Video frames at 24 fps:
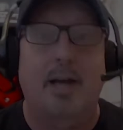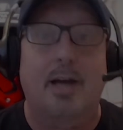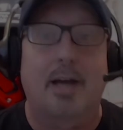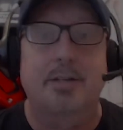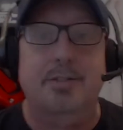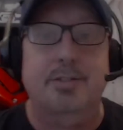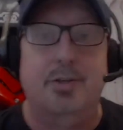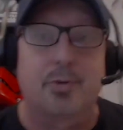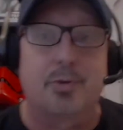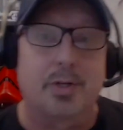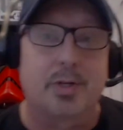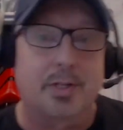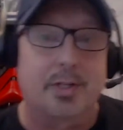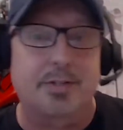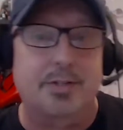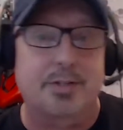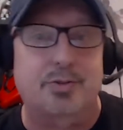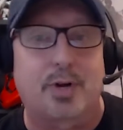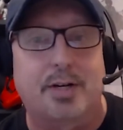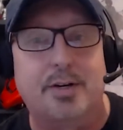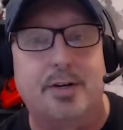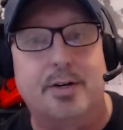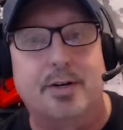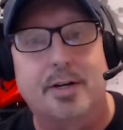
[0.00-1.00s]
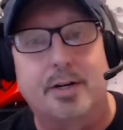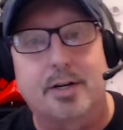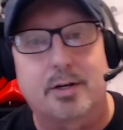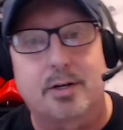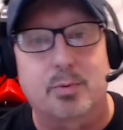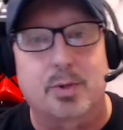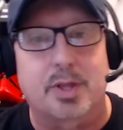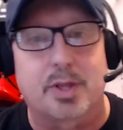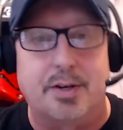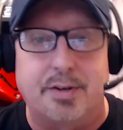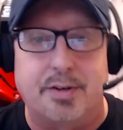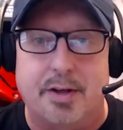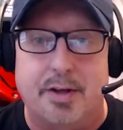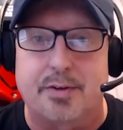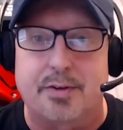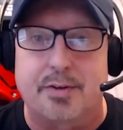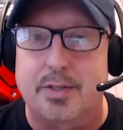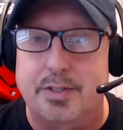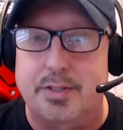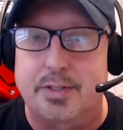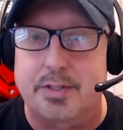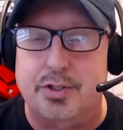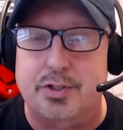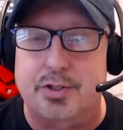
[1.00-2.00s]
guys, Carillion Trader here with another
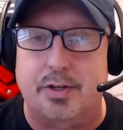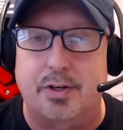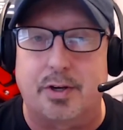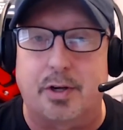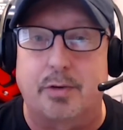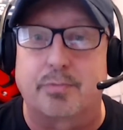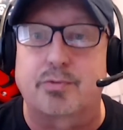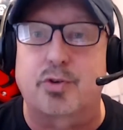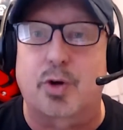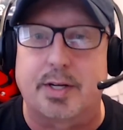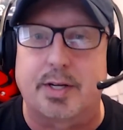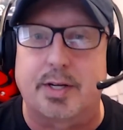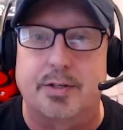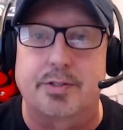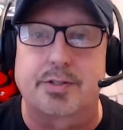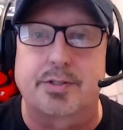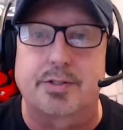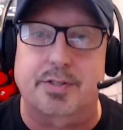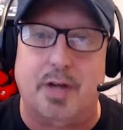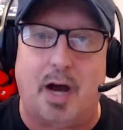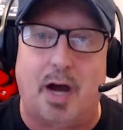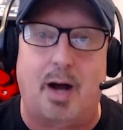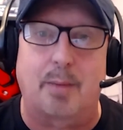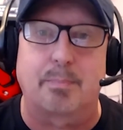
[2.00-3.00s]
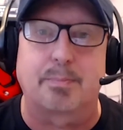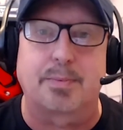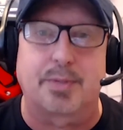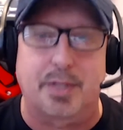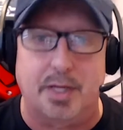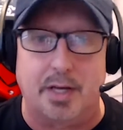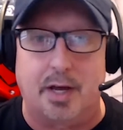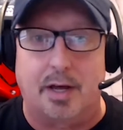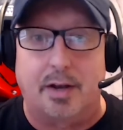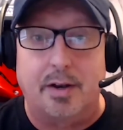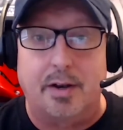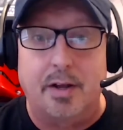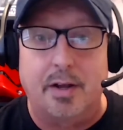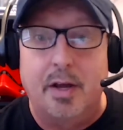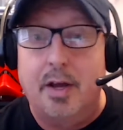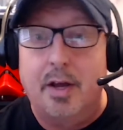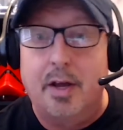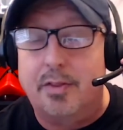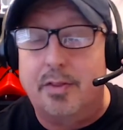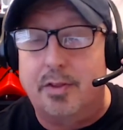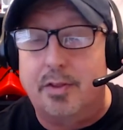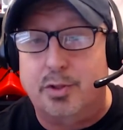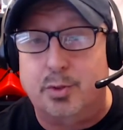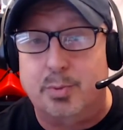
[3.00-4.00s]
edition of Trader's Top 10.
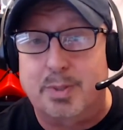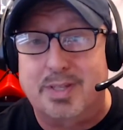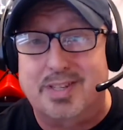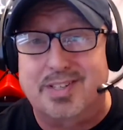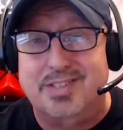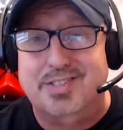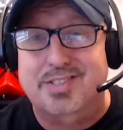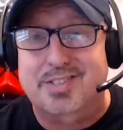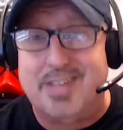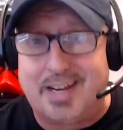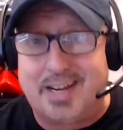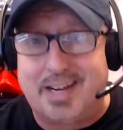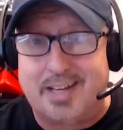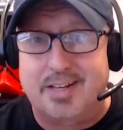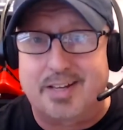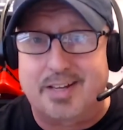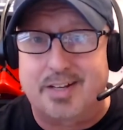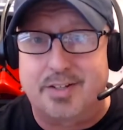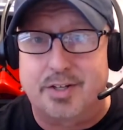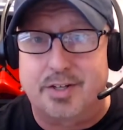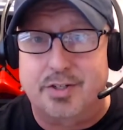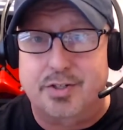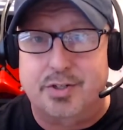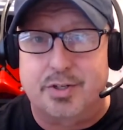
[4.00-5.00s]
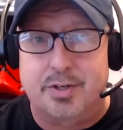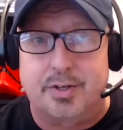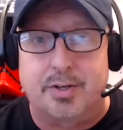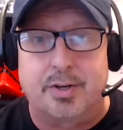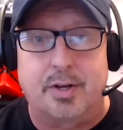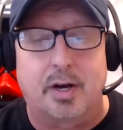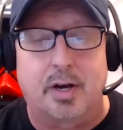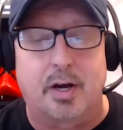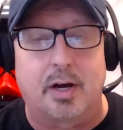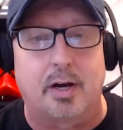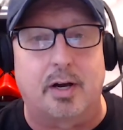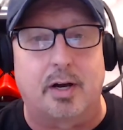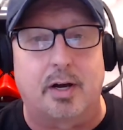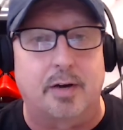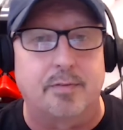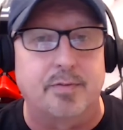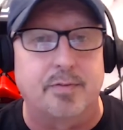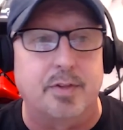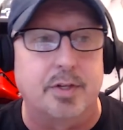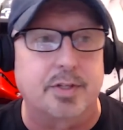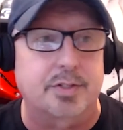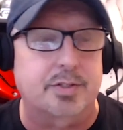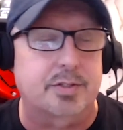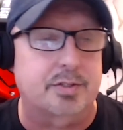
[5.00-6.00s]
This will be the second edition
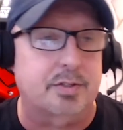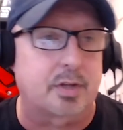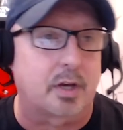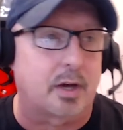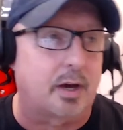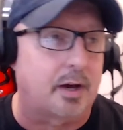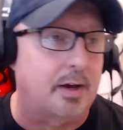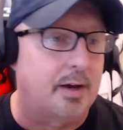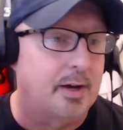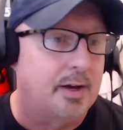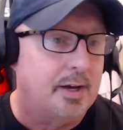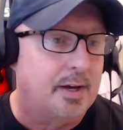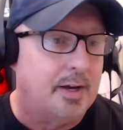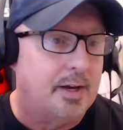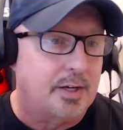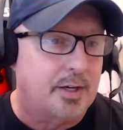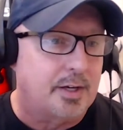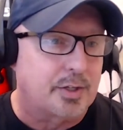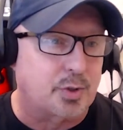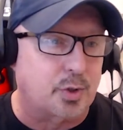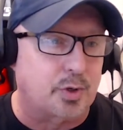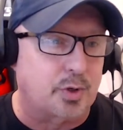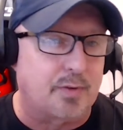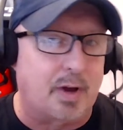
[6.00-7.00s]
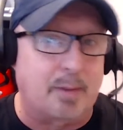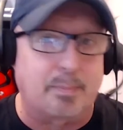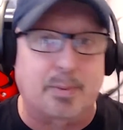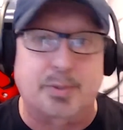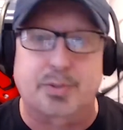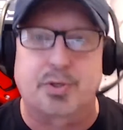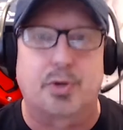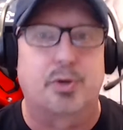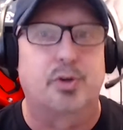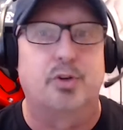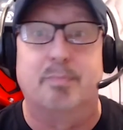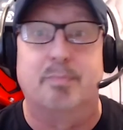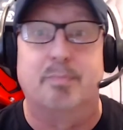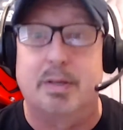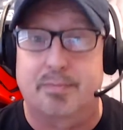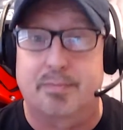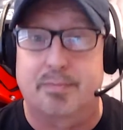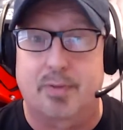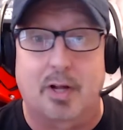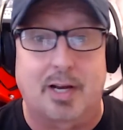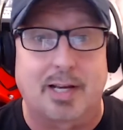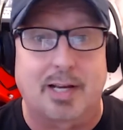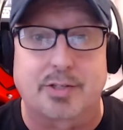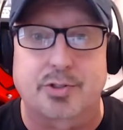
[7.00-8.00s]
of this sort of episode of me
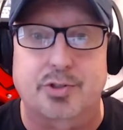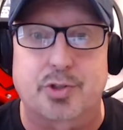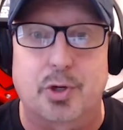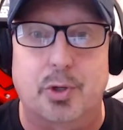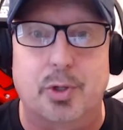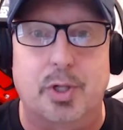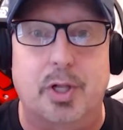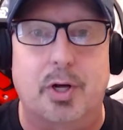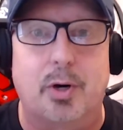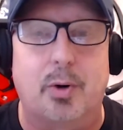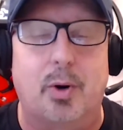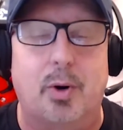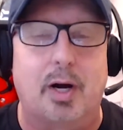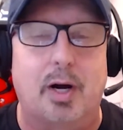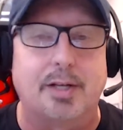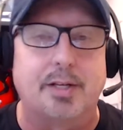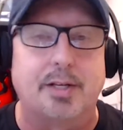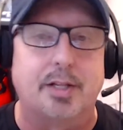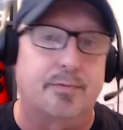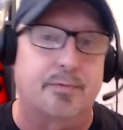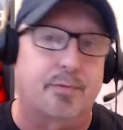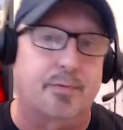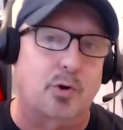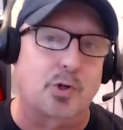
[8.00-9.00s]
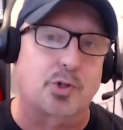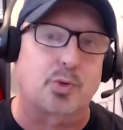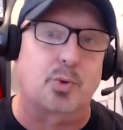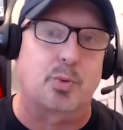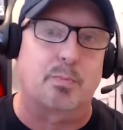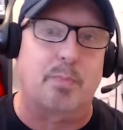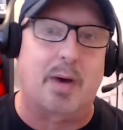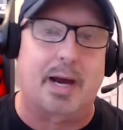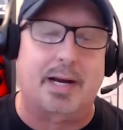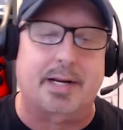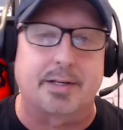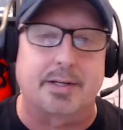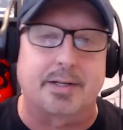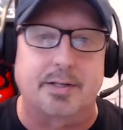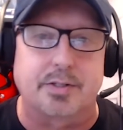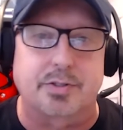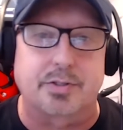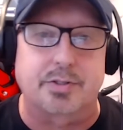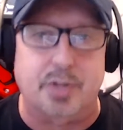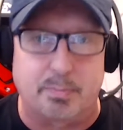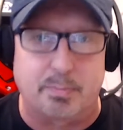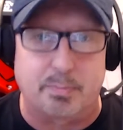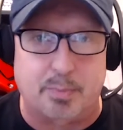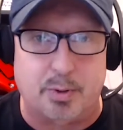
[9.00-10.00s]
flying solo. I did the first one back in
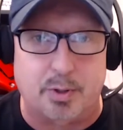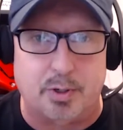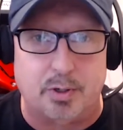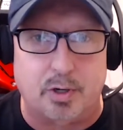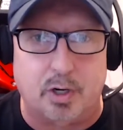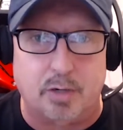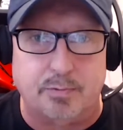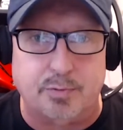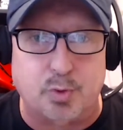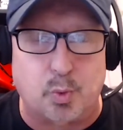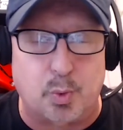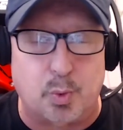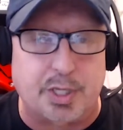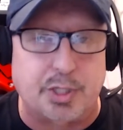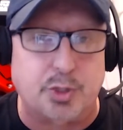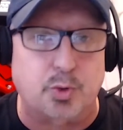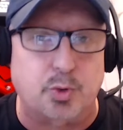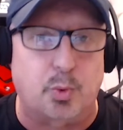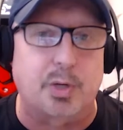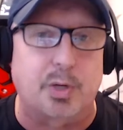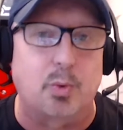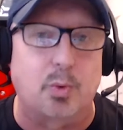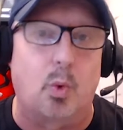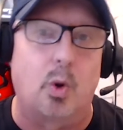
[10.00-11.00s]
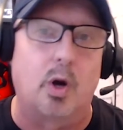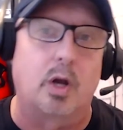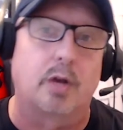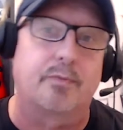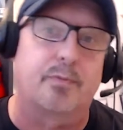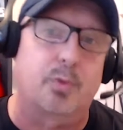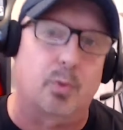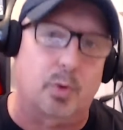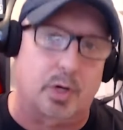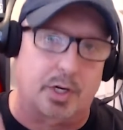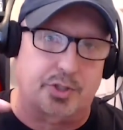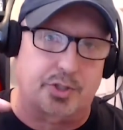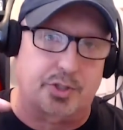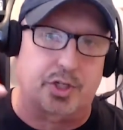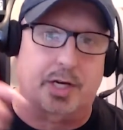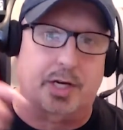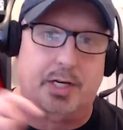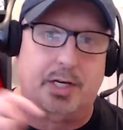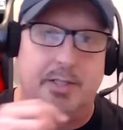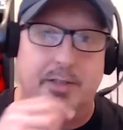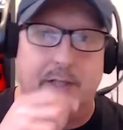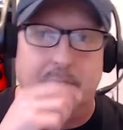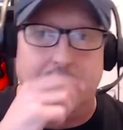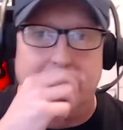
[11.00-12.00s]
December of 2021. If you want to
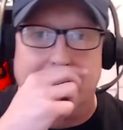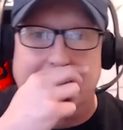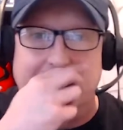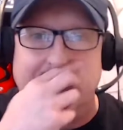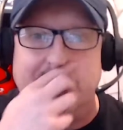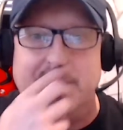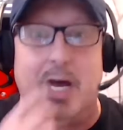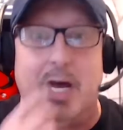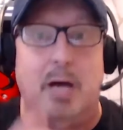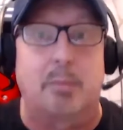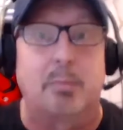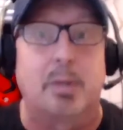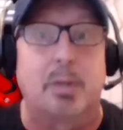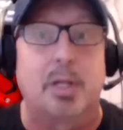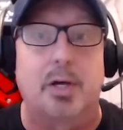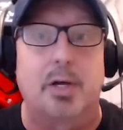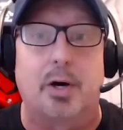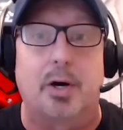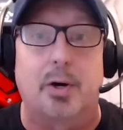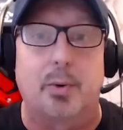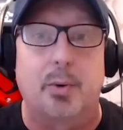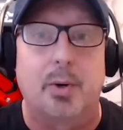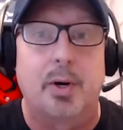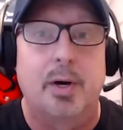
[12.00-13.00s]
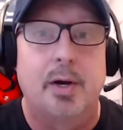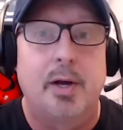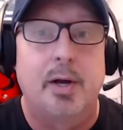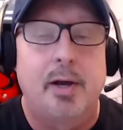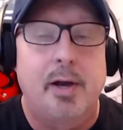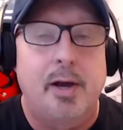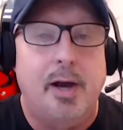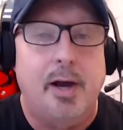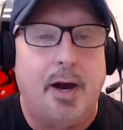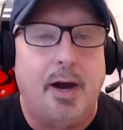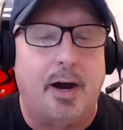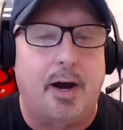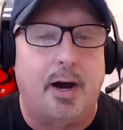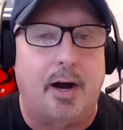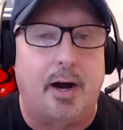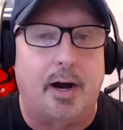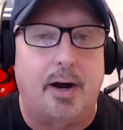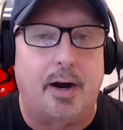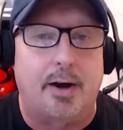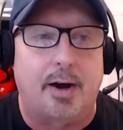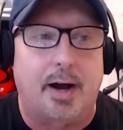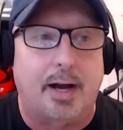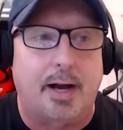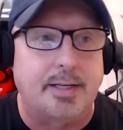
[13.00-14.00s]
check in the links down below,
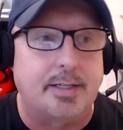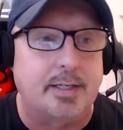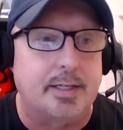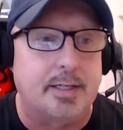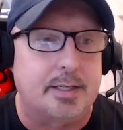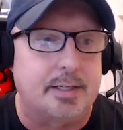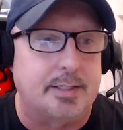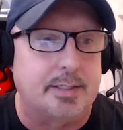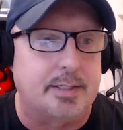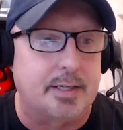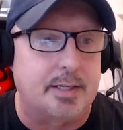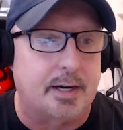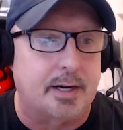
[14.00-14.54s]
I did